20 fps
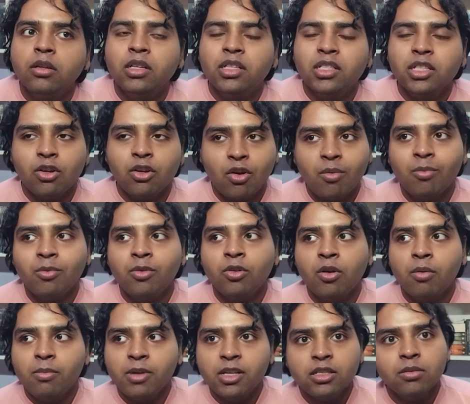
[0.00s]
It's a
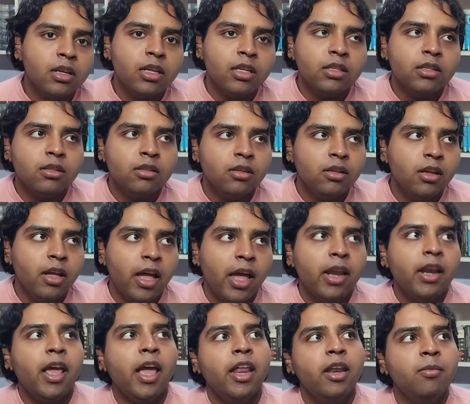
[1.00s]
romance is
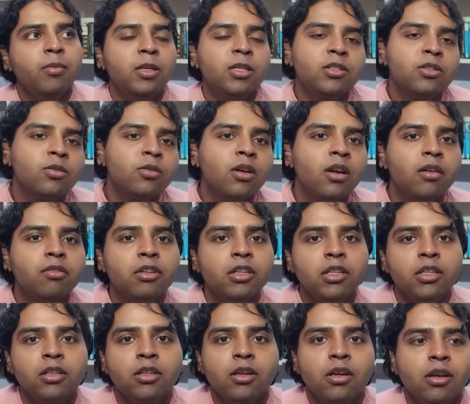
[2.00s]
an enemies to
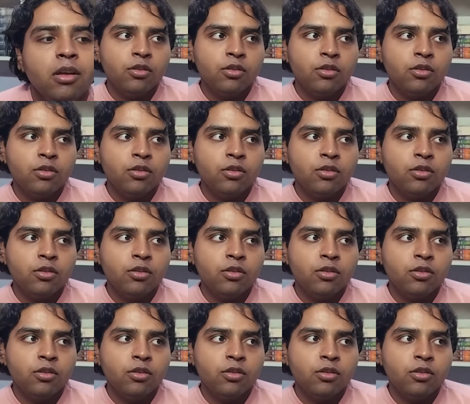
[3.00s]
lover,